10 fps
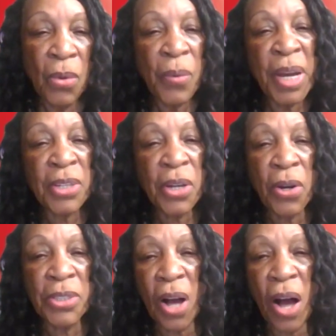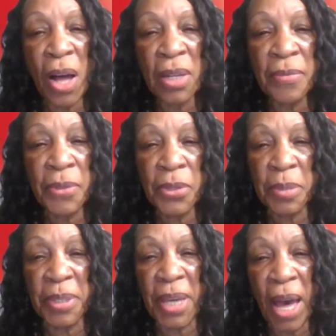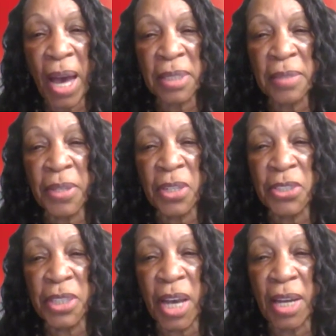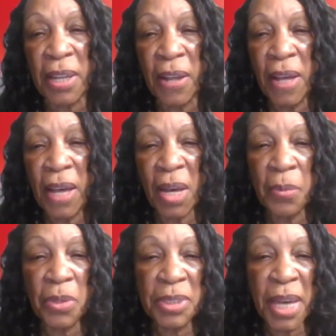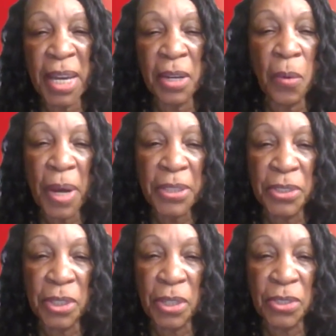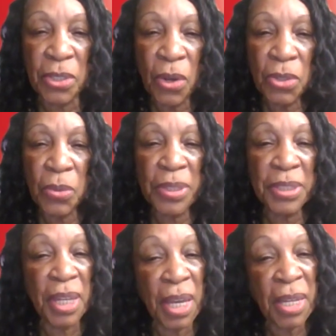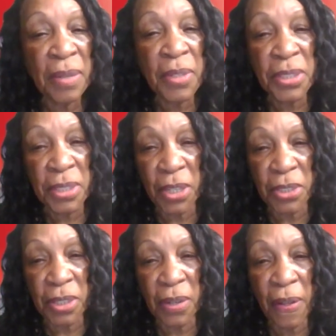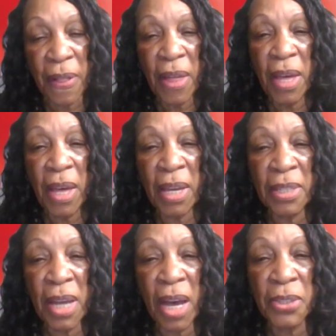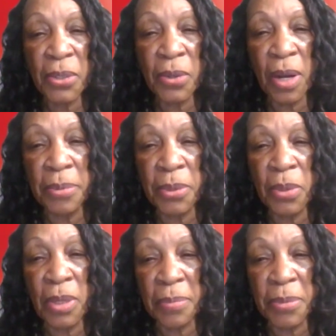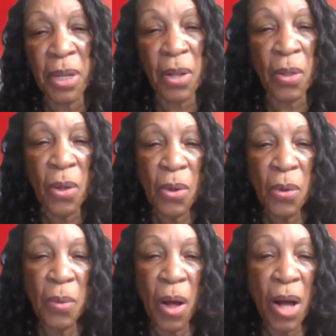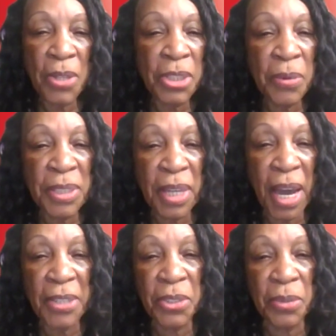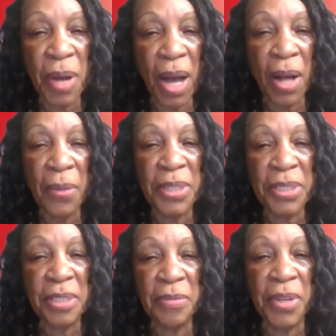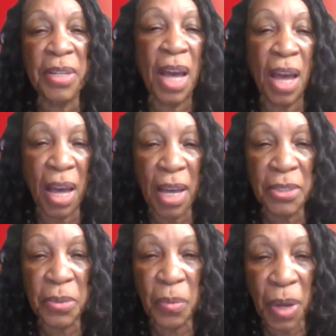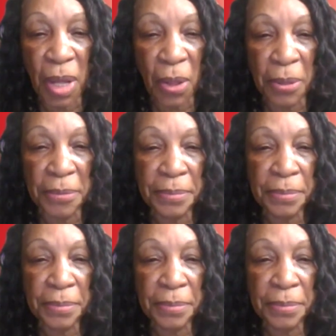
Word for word: We encourage all of you to be active in the chat and we'll take questions towards the end of the session. And Dr. Abdul-Adil will also engage throughout this event as well.